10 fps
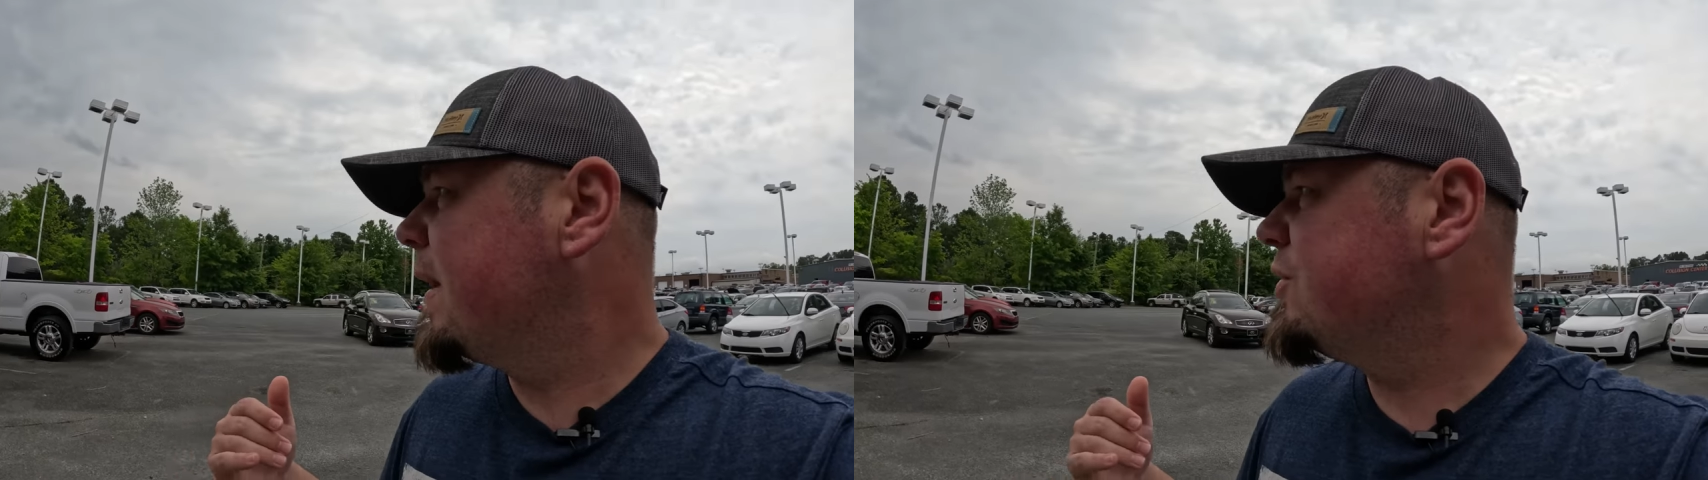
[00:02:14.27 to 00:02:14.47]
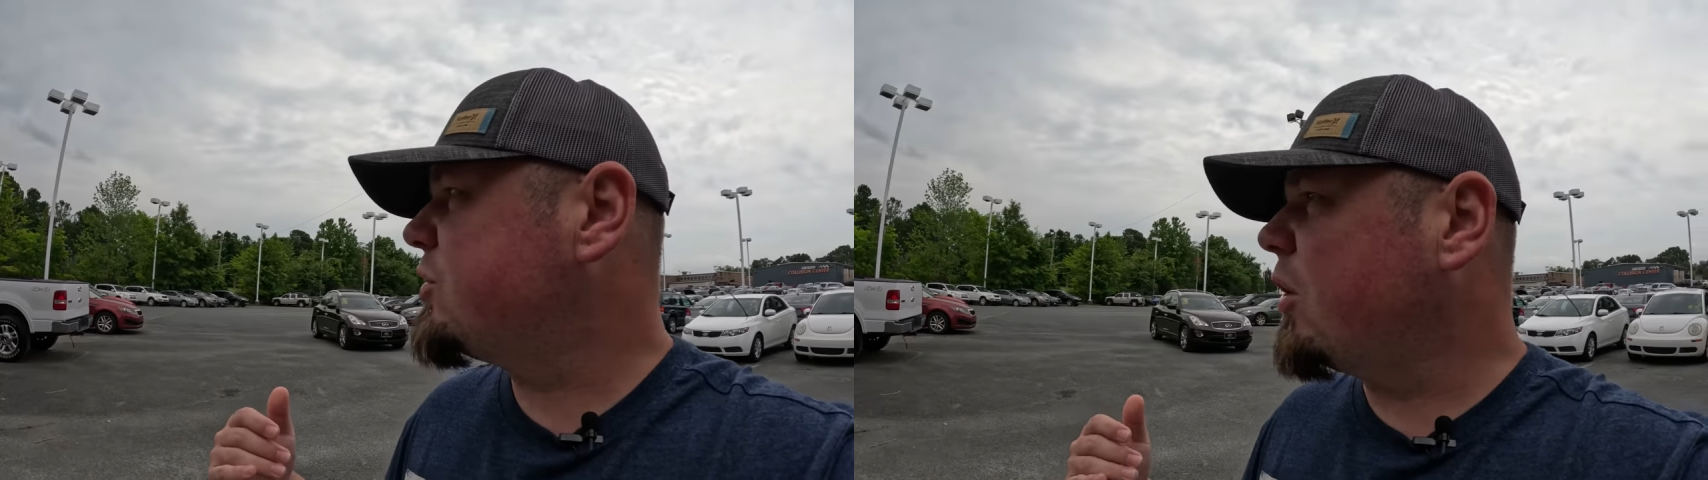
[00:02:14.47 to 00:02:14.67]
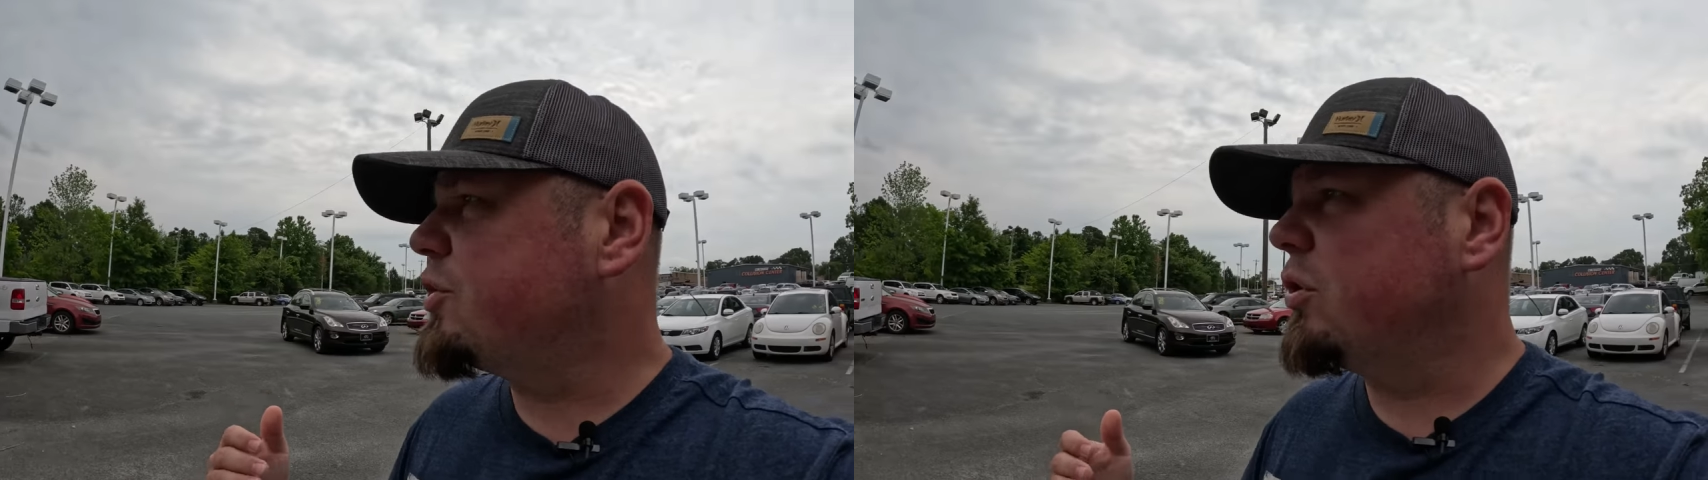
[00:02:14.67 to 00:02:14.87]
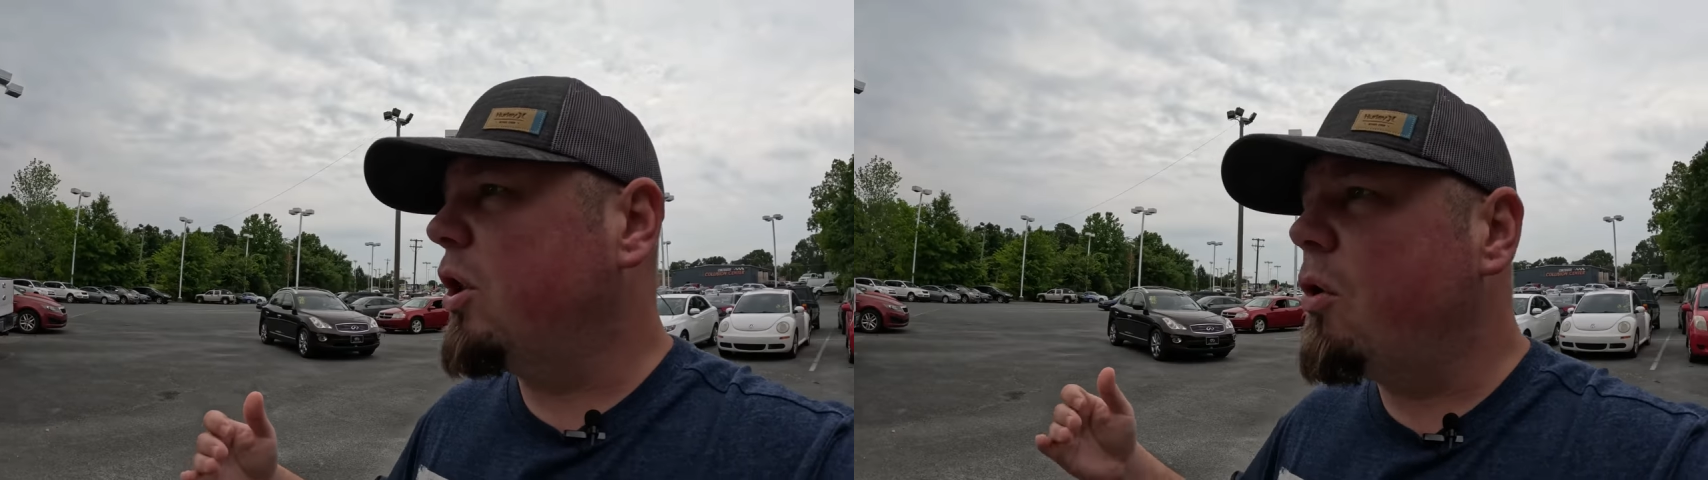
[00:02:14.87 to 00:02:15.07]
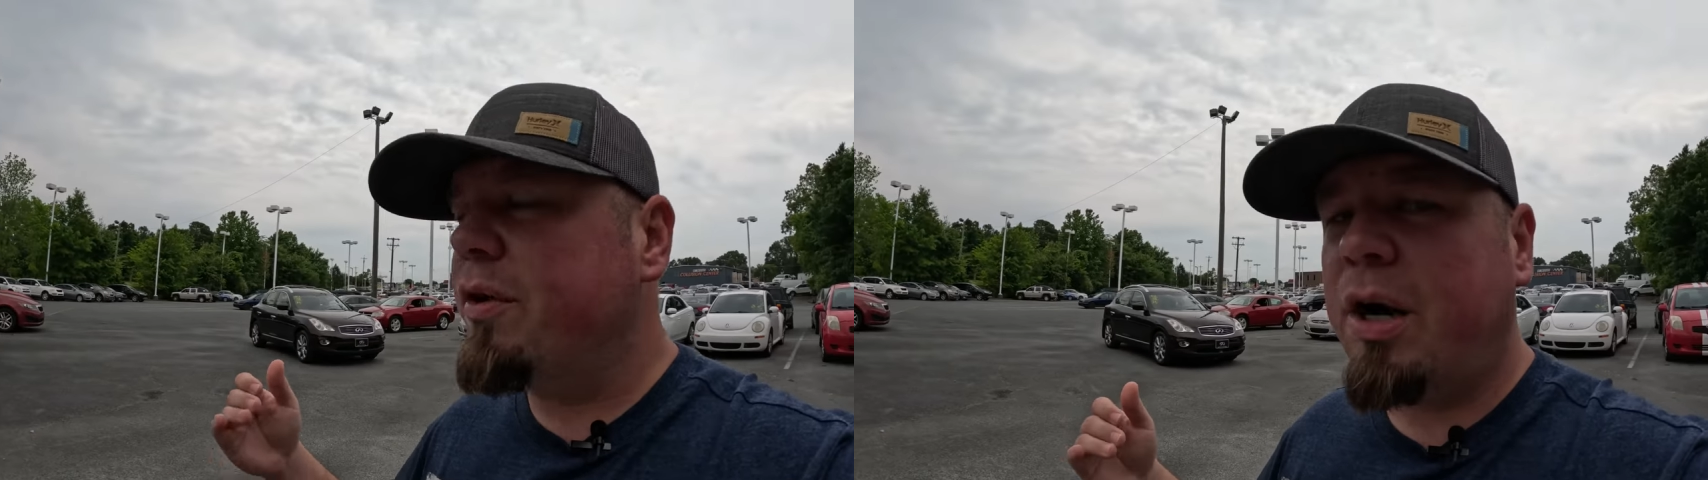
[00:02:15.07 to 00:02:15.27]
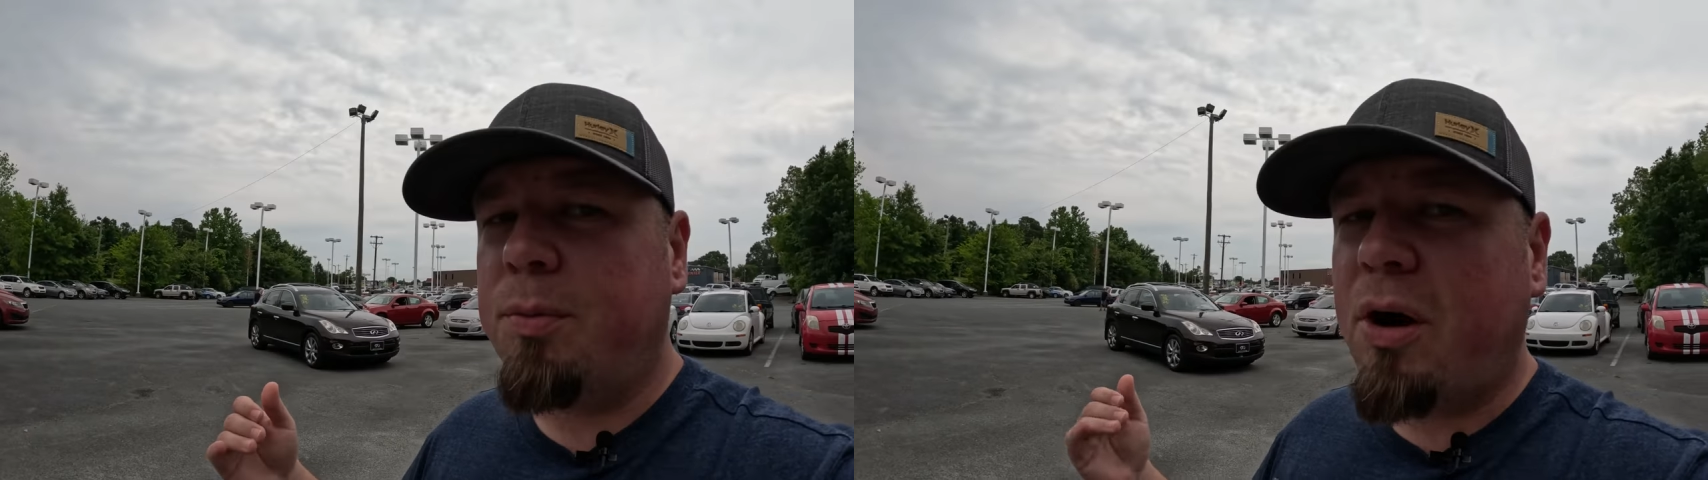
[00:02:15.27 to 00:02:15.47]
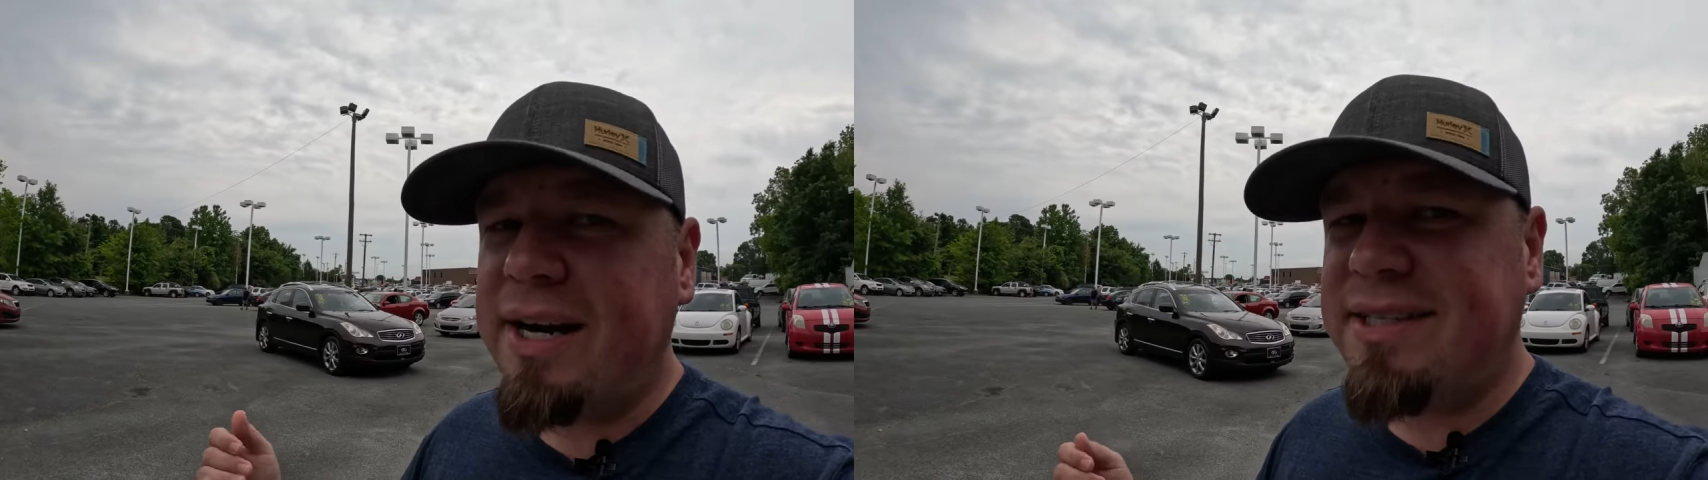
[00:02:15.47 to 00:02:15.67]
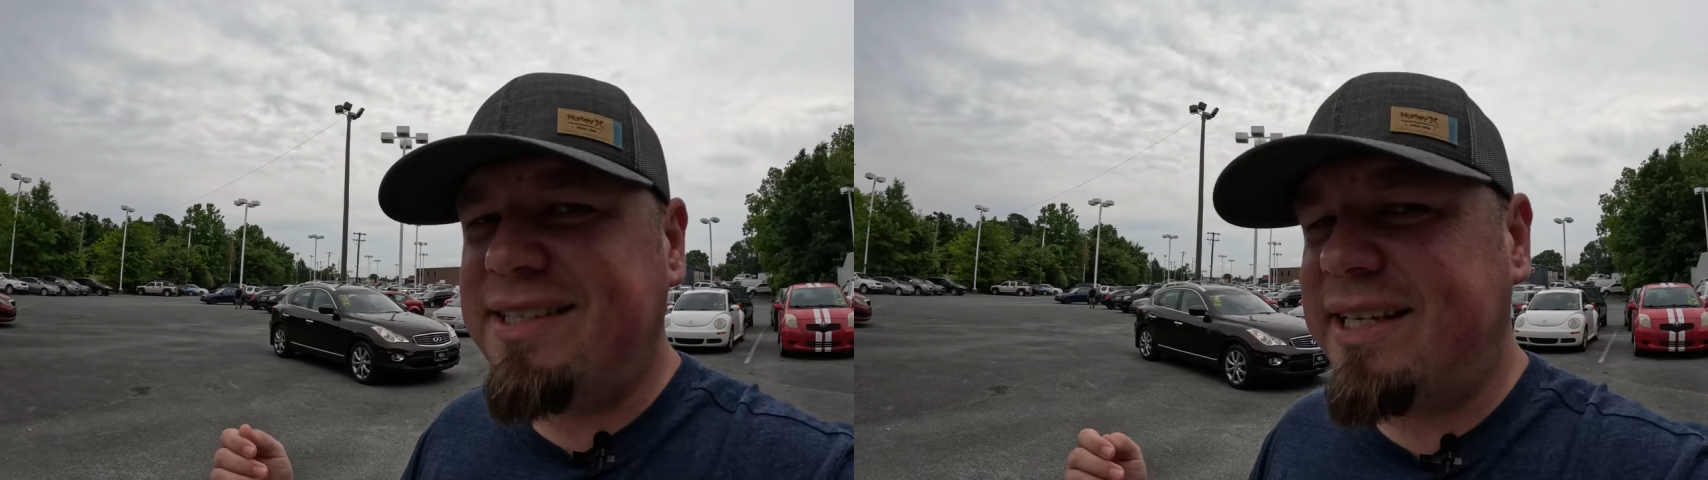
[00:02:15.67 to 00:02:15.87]
start to lower their
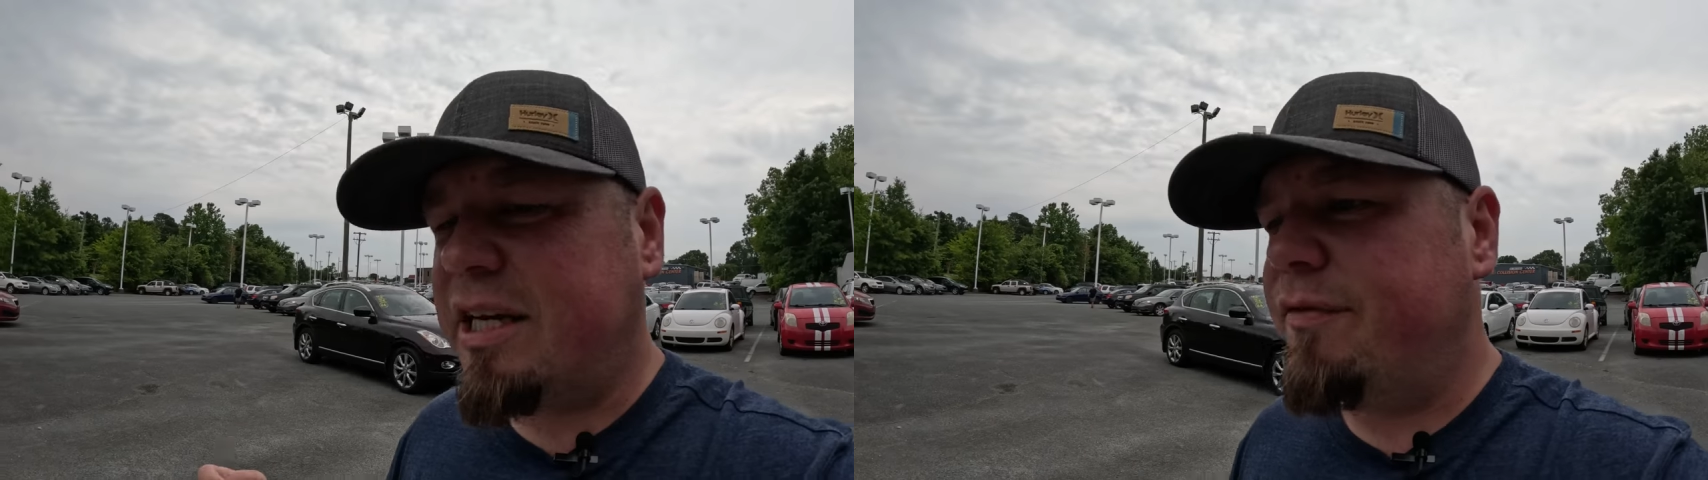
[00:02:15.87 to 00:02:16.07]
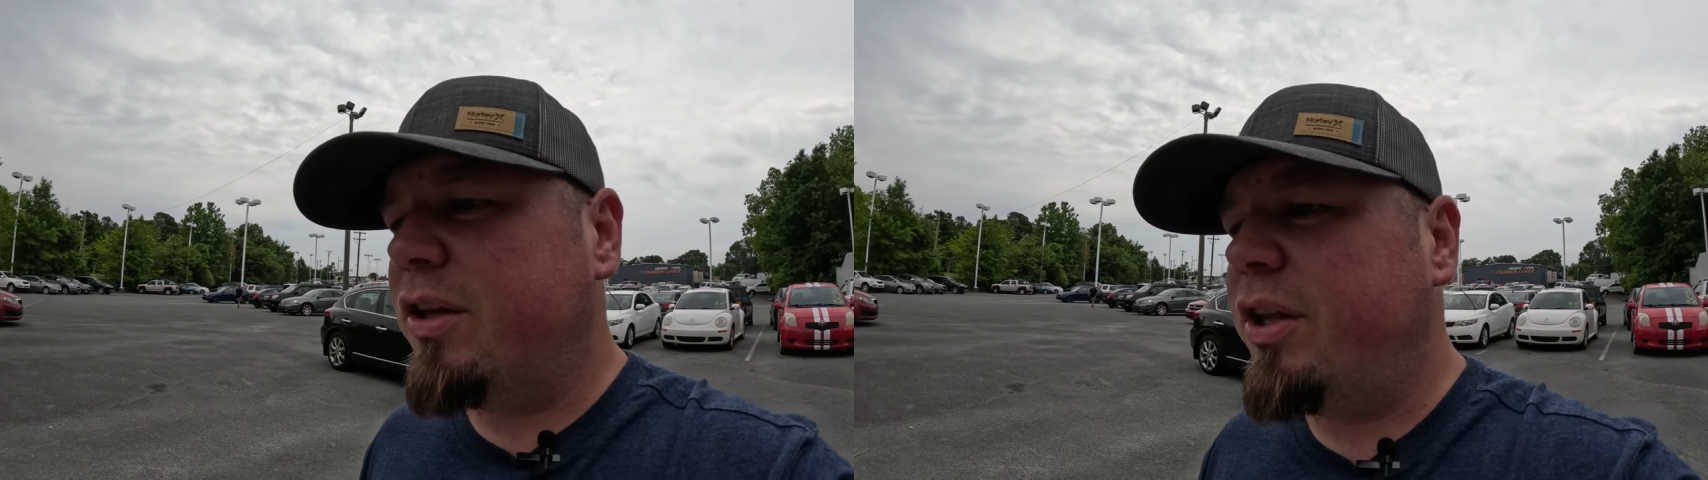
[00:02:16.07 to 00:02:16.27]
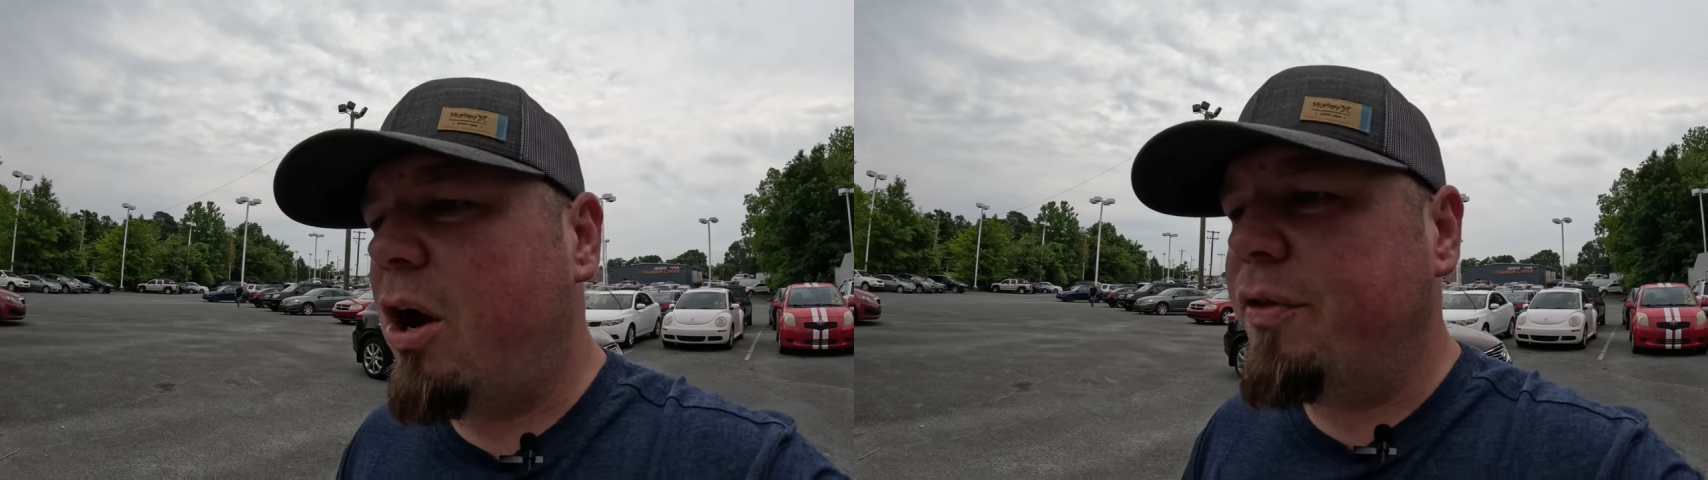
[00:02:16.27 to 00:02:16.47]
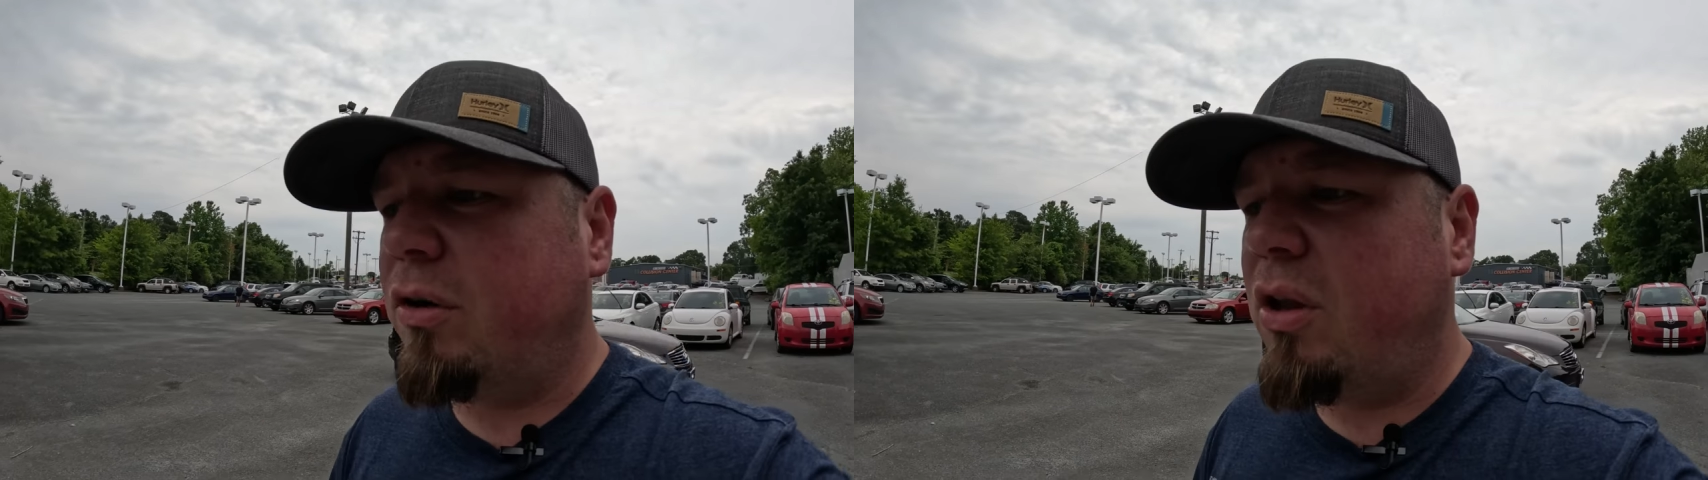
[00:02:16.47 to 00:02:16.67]
prices significantly on their